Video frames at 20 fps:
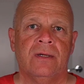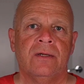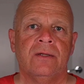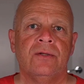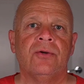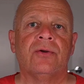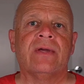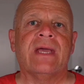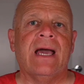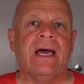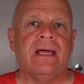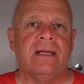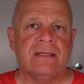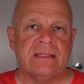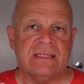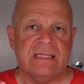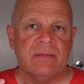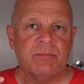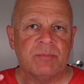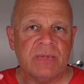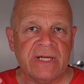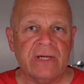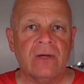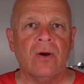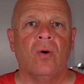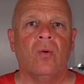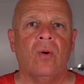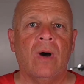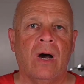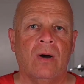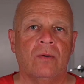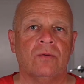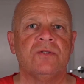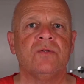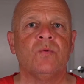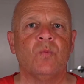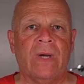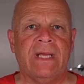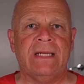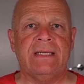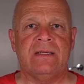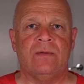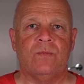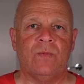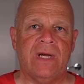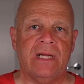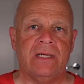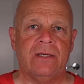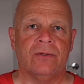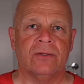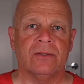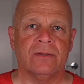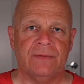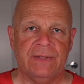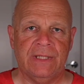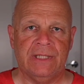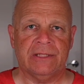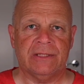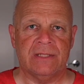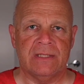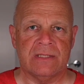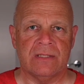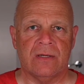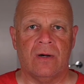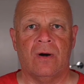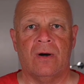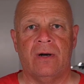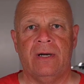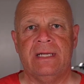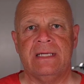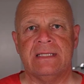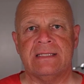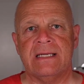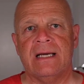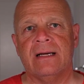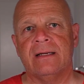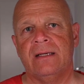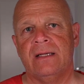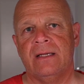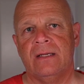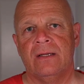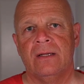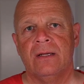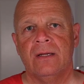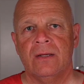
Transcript: you can simply go out when the weather conditions are exactly